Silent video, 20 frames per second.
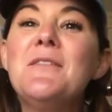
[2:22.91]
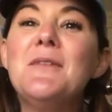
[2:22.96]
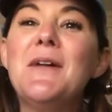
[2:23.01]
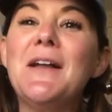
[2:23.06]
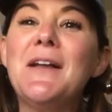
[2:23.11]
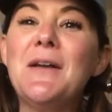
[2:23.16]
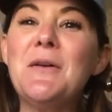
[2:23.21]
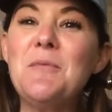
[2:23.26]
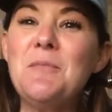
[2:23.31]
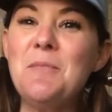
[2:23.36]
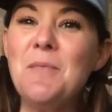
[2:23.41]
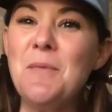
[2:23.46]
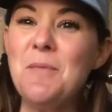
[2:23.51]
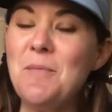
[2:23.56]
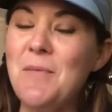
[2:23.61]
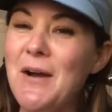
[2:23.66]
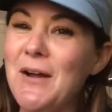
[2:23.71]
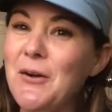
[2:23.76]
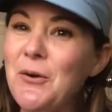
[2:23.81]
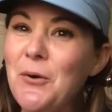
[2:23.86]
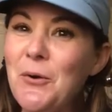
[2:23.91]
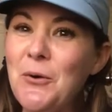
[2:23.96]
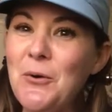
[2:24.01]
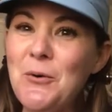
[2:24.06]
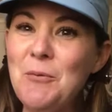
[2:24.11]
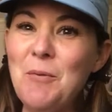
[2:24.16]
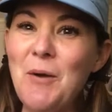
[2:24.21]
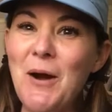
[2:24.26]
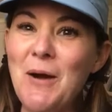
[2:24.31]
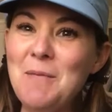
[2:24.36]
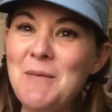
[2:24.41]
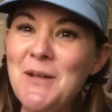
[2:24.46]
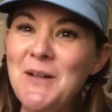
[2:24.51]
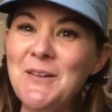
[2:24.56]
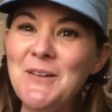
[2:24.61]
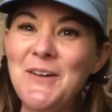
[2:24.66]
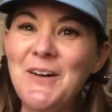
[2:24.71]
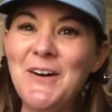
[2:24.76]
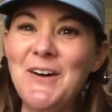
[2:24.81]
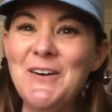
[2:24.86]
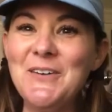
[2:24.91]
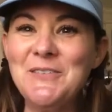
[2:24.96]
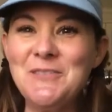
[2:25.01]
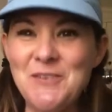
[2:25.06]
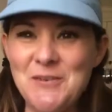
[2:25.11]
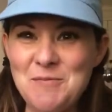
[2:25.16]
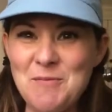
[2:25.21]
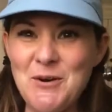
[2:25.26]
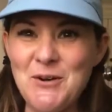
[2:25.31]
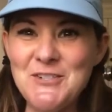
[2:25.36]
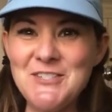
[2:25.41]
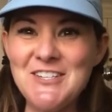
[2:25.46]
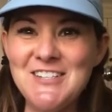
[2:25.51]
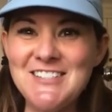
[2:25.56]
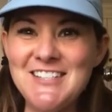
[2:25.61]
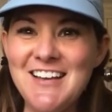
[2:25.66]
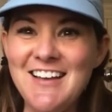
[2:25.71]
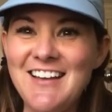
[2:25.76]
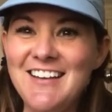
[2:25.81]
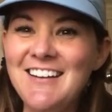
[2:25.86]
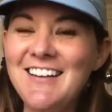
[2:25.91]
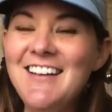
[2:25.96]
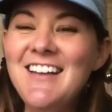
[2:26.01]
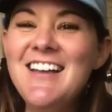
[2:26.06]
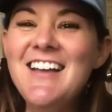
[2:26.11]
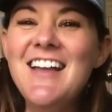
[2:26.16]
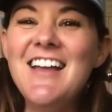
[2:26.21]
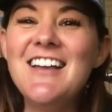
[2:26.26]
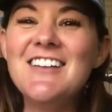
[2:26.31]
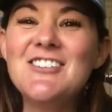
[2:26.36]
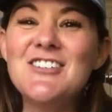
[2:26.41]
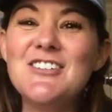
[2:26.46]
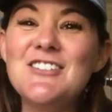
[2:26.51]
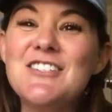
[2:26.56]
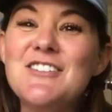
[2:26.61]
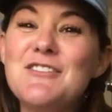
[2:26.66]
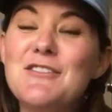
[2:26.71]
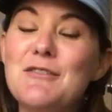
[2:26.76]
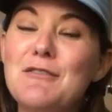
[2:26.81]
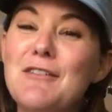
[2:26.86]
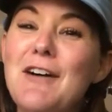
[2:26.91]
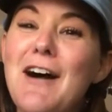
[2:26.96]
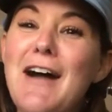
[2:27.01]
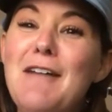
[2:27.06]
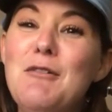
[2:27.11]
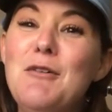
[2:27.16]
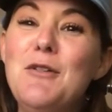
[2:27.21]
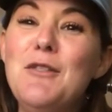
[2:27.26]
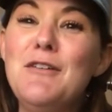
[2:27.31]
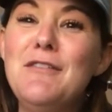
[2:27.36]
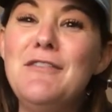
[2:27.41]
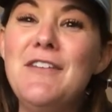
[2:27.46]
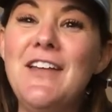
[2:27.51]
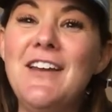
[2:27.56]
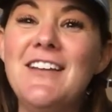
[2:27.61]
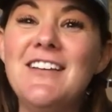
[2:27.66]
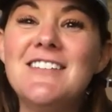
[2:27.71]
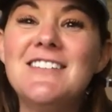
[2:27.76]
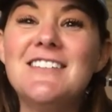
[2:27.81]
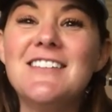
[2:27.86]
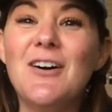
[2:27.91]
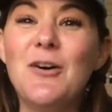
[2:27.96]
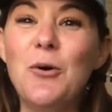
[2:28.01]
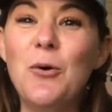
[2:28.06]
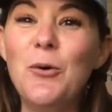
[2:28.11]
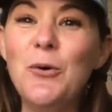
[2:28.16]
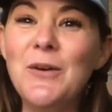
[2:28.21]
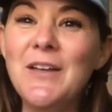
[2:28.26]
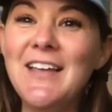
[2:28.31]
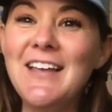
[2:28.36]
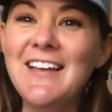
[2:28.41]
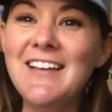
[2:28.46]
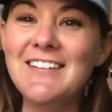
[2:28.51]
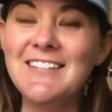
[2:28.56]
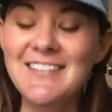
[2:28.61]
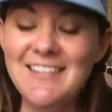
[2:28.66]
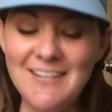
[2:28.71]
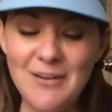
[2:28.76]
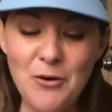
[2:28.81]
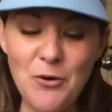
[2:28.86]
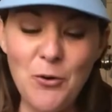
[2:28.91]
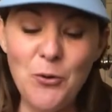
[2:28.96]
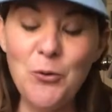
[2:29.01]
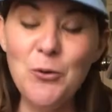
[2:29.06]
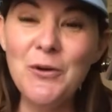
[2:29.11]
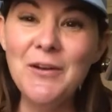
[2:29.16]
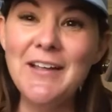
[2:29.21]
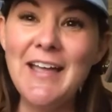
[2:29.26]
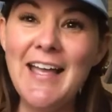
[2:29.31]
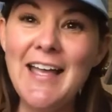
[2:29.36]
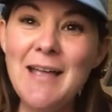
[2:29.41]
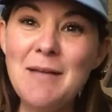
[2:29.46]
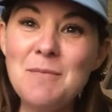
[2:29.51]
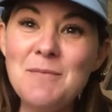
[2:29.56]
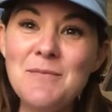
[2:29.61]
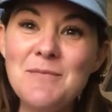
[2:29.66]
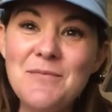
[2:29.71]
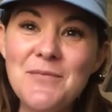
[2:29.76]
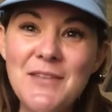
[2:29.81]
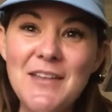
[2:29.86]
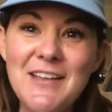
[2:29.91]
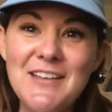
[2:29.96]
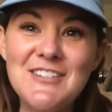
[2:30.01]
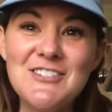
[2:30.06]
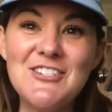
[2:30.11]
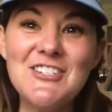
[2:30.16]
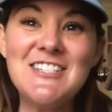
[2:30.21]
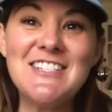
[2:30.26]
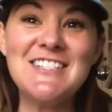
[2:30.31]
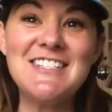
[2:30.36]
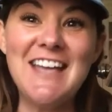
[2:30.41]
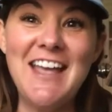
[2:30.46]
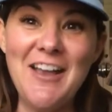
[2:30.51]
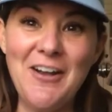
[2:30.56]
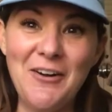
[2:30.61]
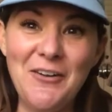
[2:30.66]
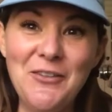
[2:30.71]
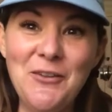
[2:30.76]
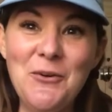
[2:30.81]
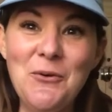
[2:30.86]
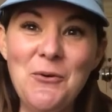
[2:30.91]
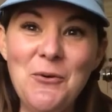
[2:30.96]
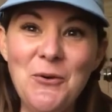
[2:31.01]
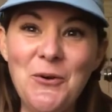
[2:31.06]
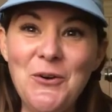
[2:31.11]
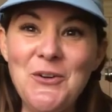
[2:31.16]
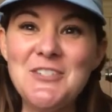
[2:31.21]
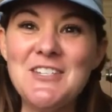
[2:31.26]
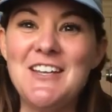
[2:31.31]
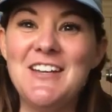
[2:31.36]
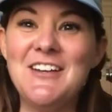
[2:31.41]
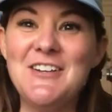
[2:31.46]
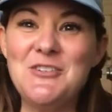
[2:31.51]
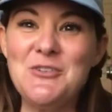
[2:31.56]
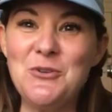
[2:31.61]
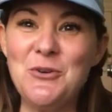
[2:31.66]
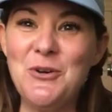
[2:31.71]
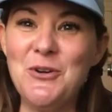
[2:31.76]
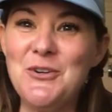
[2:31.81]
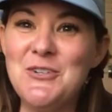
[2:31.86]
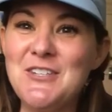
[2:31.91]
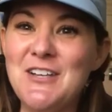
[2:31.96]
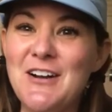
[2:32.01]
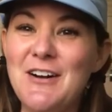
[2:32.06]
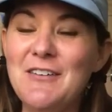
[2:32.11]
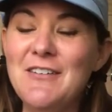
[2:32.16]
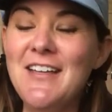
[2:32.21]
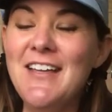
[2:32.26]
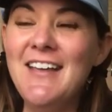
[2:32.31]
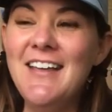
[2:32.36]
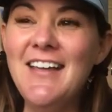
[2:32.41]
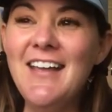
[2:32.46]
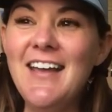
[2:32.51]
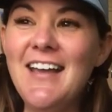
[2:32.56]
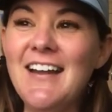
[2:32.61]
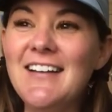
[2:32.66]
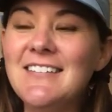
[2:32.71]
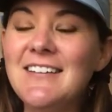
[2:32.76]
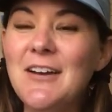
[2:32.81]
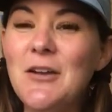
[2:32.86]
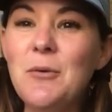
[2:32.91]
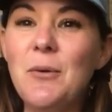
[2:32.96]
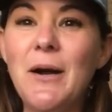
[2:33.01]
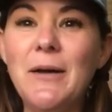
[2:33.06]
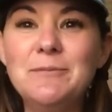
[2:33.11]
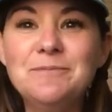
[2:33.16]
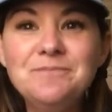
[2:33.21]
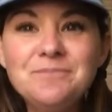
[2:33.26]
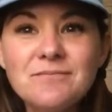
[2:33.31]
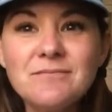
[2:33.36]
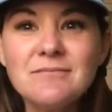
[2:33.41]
like my girl who brought me along, Marcie said, it's just survival of the fittest. The whole, the whole game is just stay on the horse and enjoy yourself. And I tell you what,